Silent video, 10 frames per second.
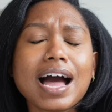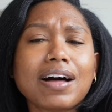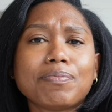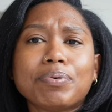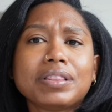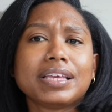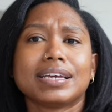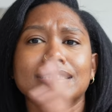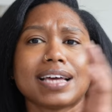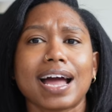I'll put the
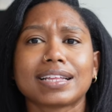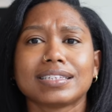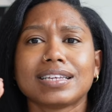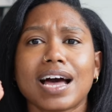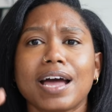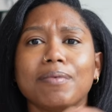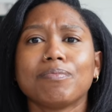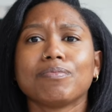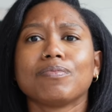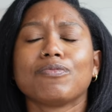exact
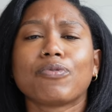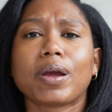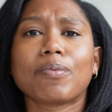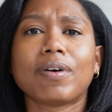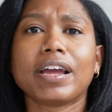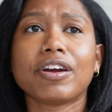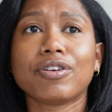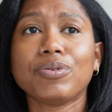time frame right here.